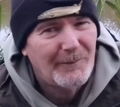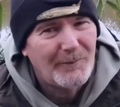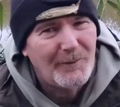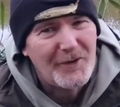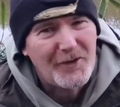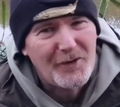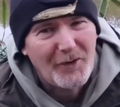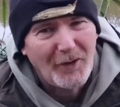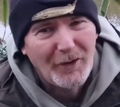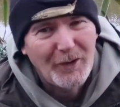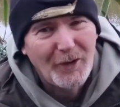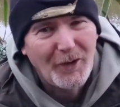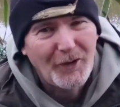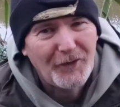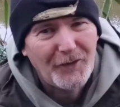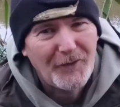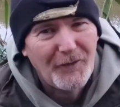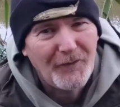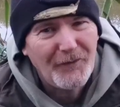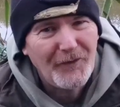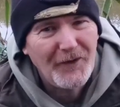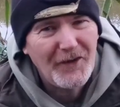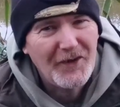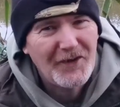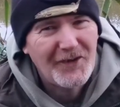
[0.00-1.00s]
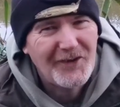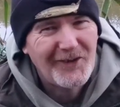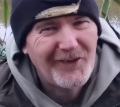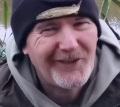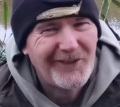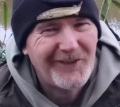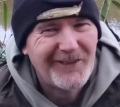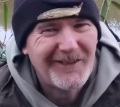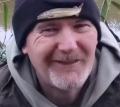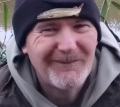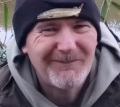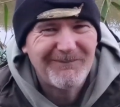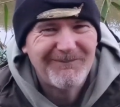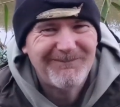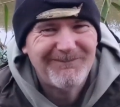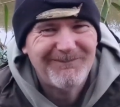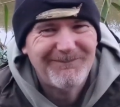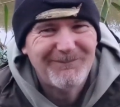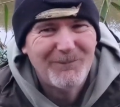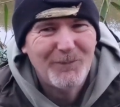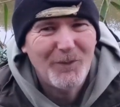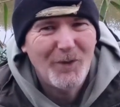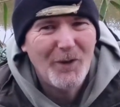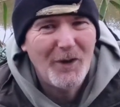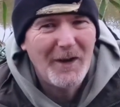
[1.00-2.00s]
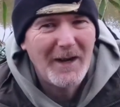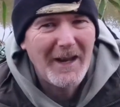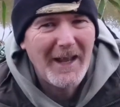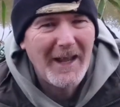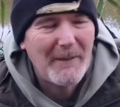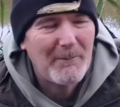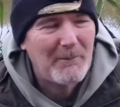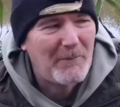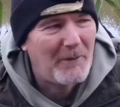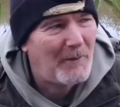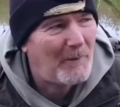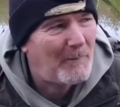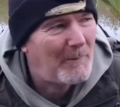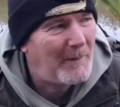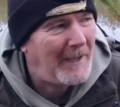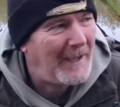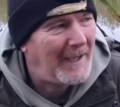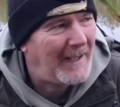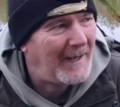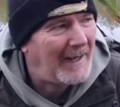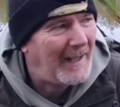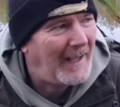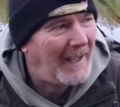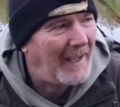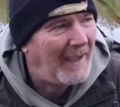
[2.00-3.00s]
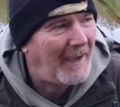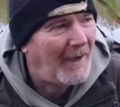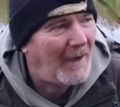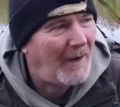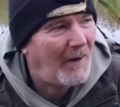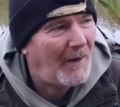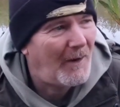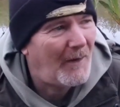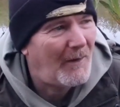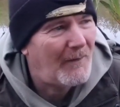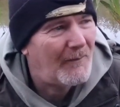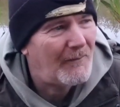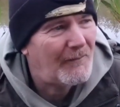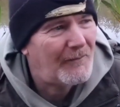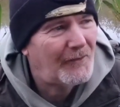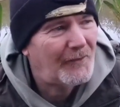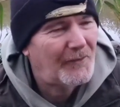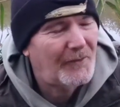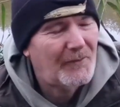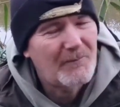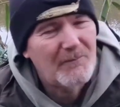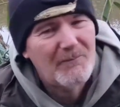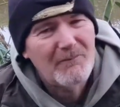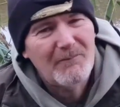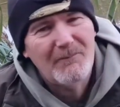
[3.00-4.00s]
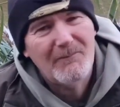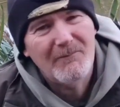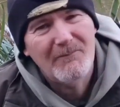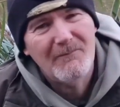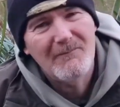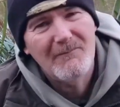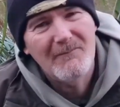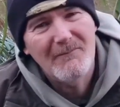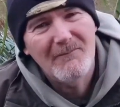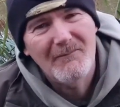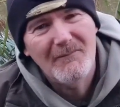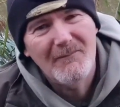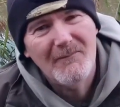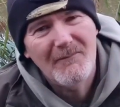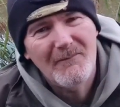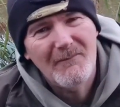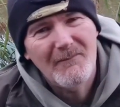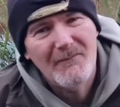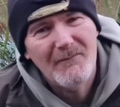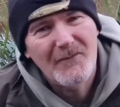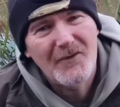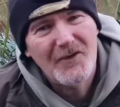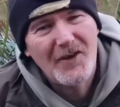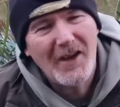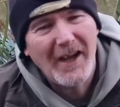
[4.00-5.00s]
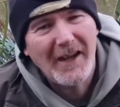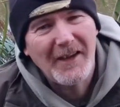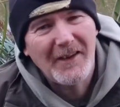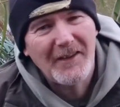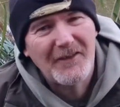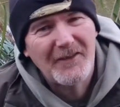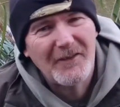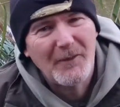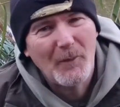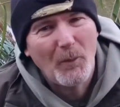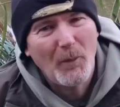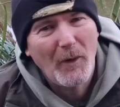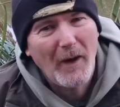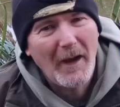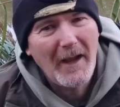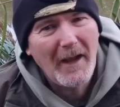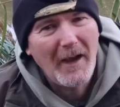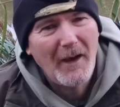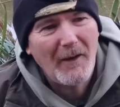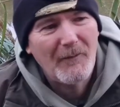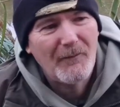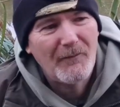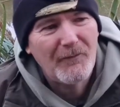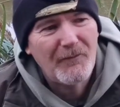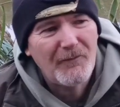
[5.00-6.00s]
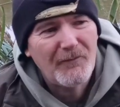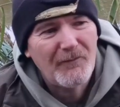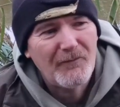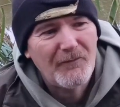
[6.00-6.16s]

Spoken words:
which I lost the fish on. I weren't happy about that. I've changed the way I've